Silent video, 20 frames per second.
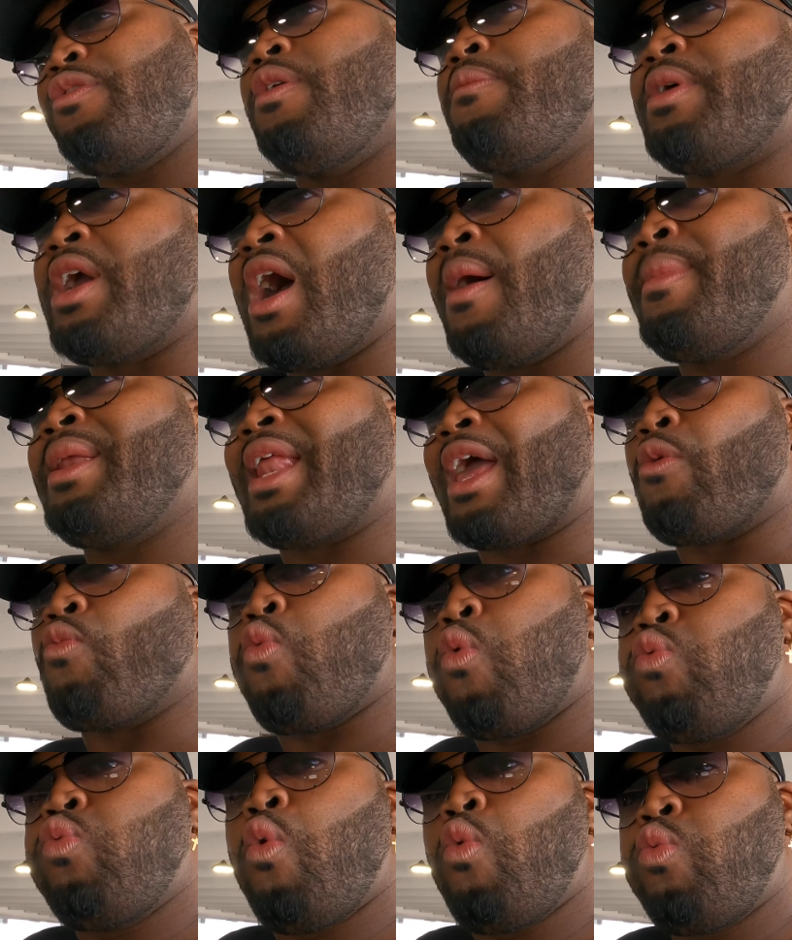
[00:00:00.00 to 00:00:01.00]
them coming like
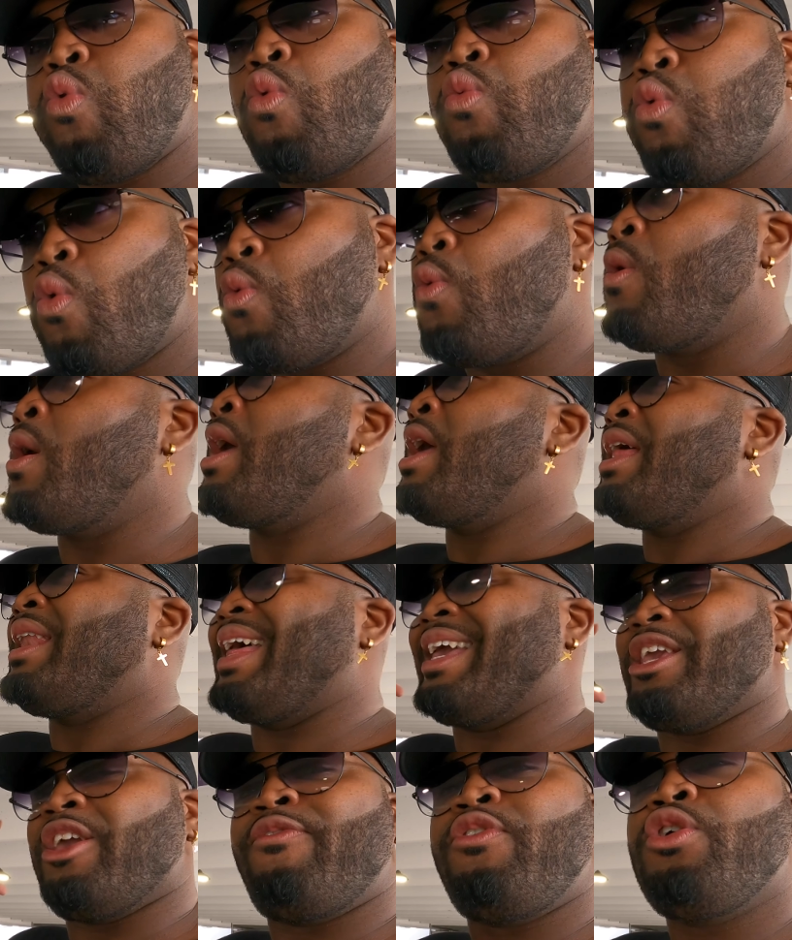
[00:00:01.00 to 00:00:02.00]
woo, woo, woo, woo,
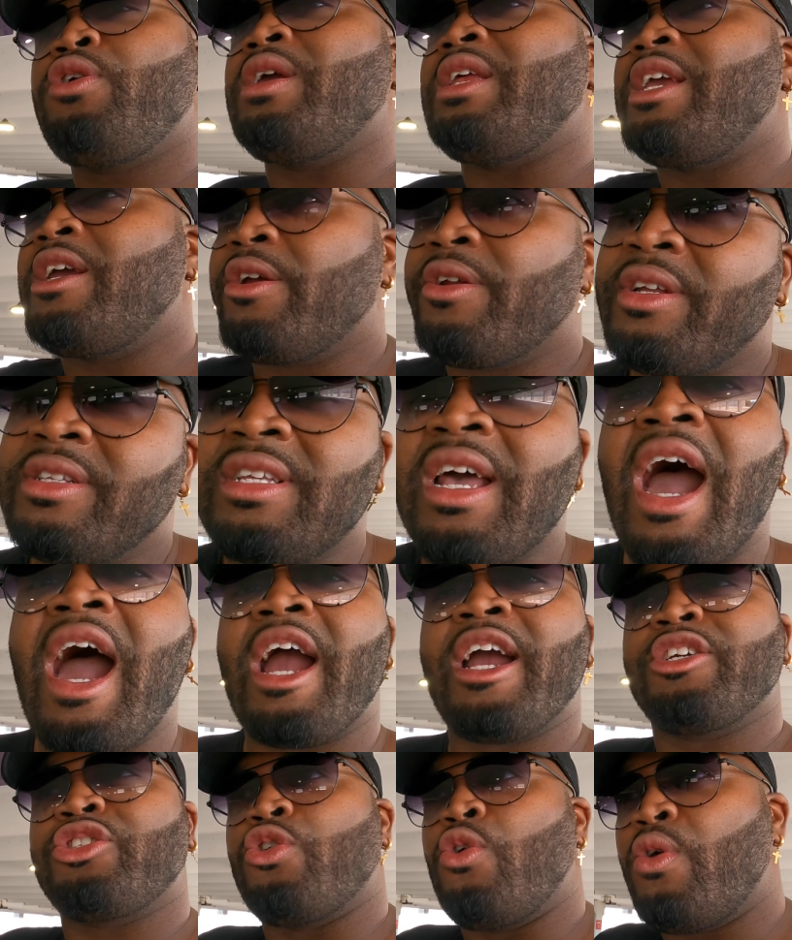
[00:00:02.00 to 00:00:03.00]
like if you can hear their
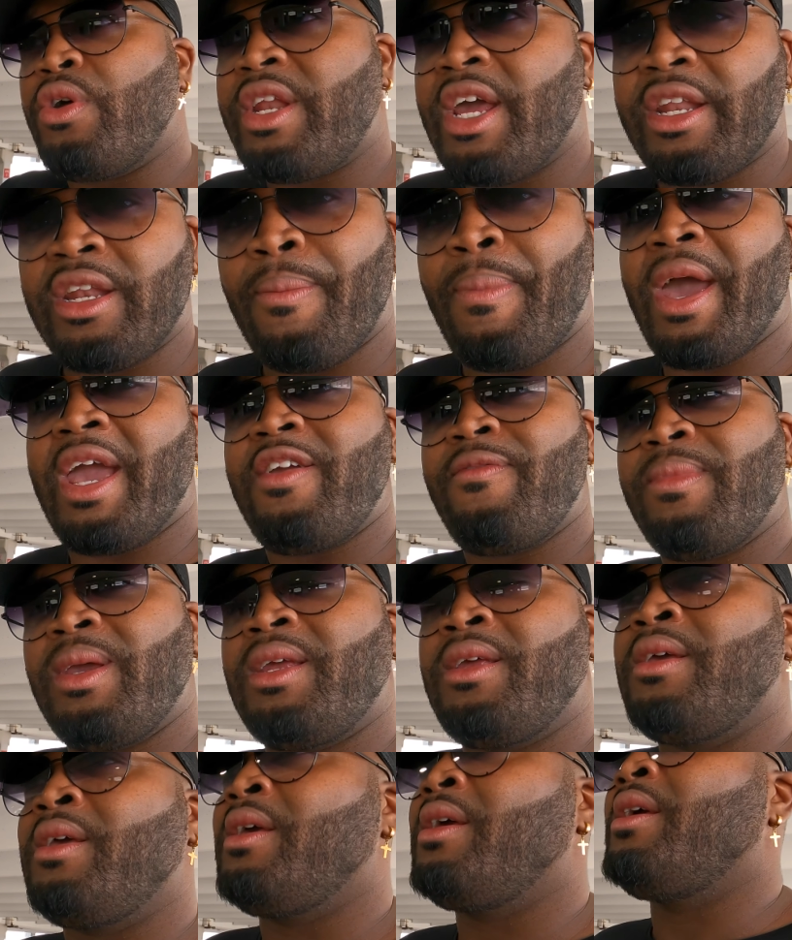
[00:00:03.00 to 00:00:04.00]
tires going down the pavement,
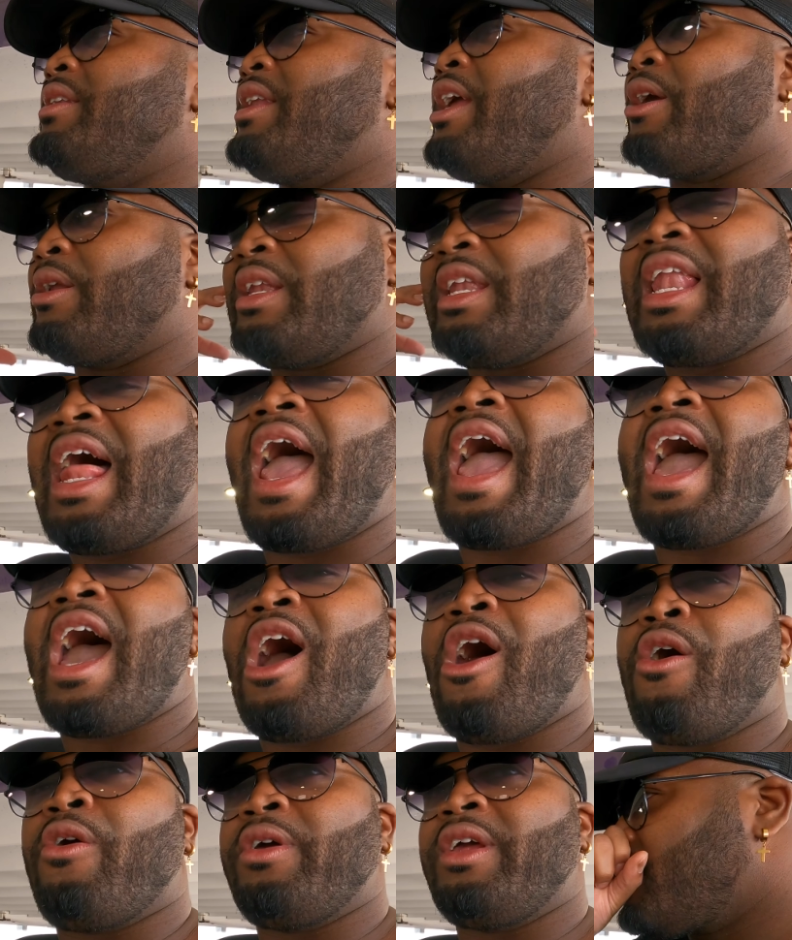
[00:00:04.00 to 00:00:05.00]
they're
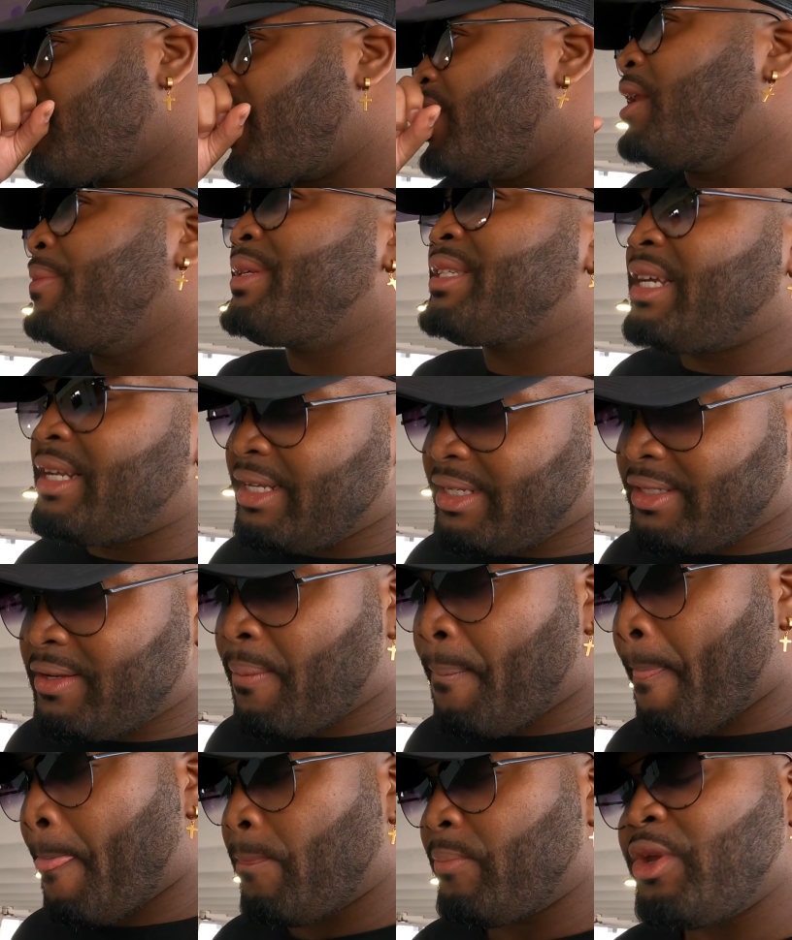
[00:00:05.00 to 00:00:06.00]
loud. And let me say this,
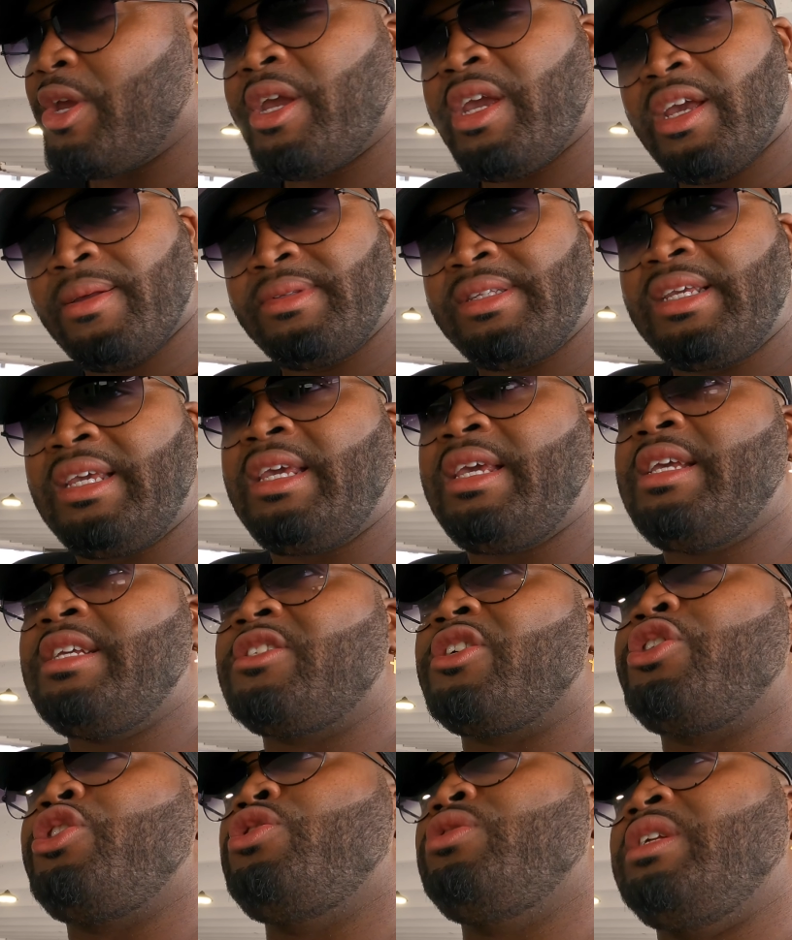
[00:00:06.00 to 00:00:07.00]
your MTs
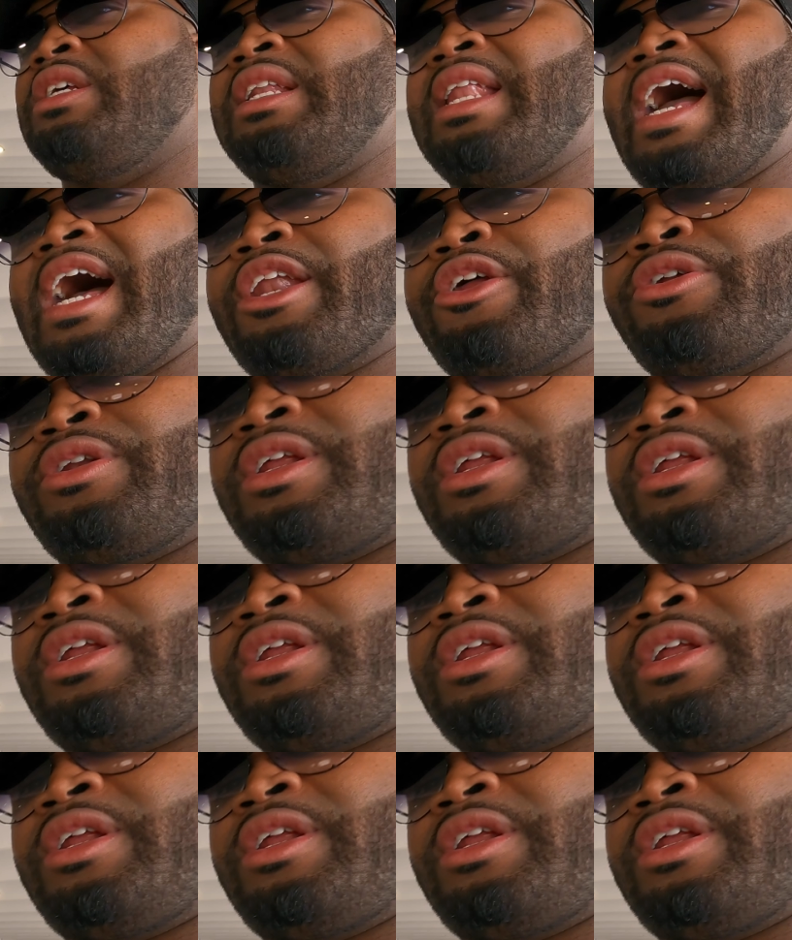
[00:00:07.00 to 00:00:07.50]
are usually louder